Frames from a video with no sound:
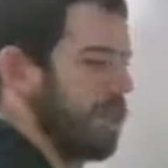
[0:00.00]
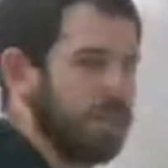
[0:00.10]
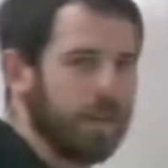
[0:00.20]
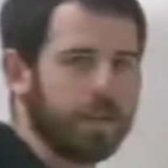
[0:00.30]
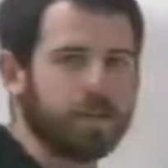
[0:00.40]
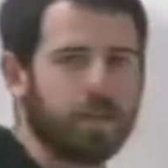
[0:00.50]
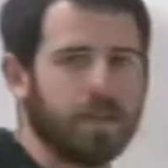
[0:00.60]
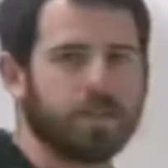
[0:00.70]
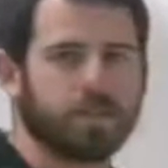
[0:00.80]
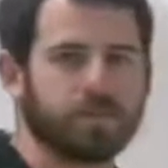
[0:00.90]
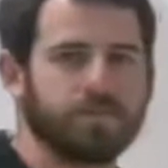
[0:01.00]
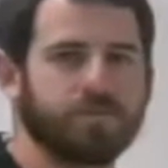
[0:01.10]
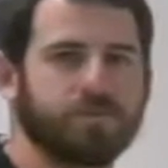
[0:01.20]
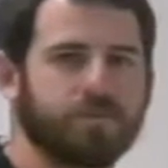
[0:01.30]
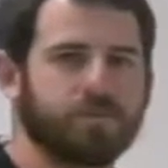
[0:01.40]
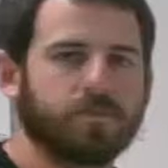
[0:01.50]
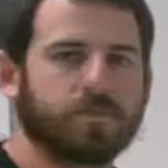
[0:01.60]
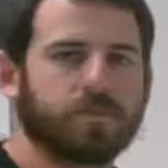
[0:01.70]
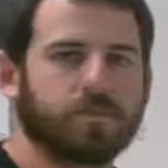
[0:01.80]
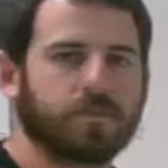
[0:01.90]
And that is our answer.
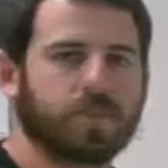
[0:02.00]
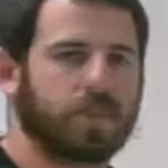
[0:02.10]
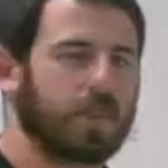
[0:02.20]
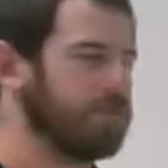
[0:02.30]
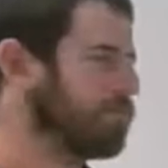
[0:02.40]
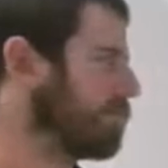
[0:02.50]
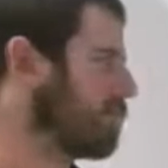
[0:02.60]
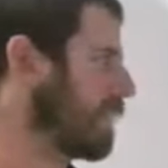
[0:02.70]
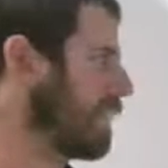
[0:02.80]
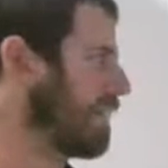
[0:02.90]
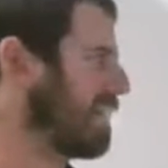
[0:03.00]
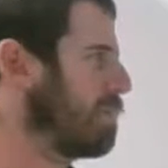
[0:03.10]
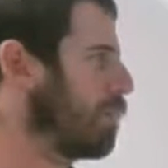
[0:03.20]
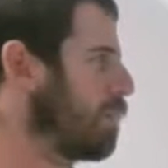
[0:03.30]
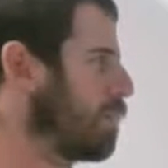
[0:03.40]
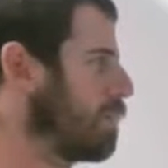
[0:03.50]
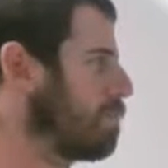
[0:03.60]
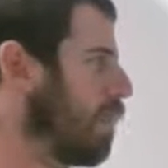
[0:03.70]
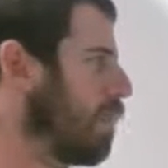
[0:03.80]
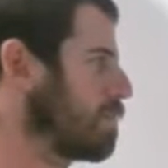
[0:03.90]
Okay, again, any point you need
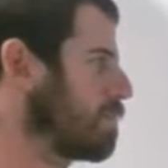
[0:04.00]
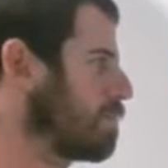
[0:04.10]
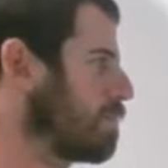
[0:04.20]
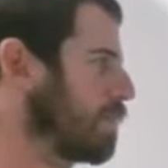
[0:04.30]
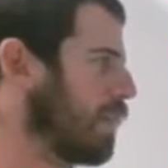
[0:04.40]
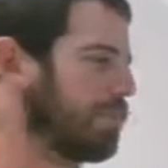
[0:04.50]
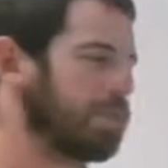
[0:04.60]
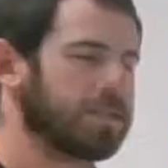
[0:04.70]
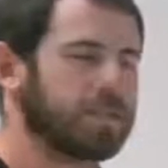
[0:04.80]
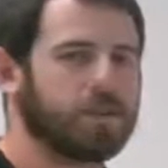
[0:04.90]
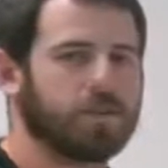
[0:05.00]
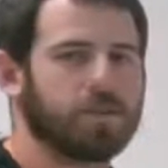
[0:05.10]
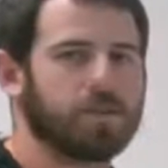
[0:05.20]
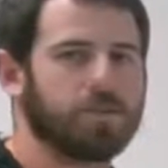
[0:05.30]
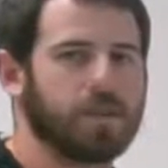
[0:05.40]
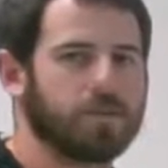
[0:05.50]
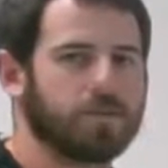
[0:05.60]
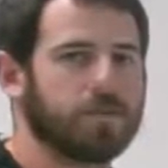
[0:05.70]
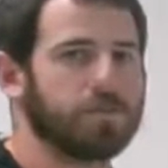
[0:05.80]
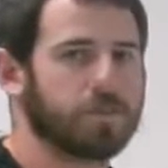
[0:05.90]
to pause just to copy things down, go ahead and do that.
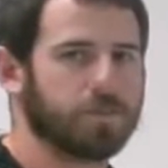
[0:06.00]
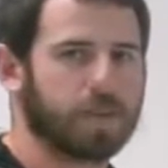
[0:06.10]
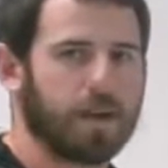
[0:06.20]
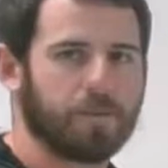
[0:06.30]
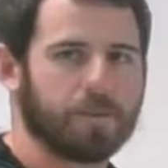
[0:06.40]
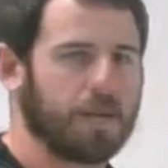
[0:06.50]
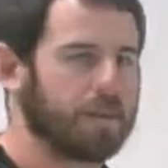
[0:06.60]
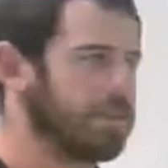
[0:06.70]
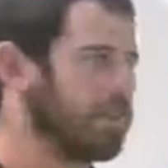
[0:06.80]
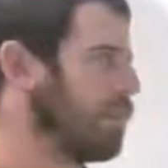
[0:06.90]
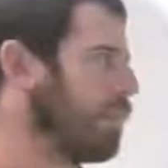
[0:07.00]
You should be copying it down.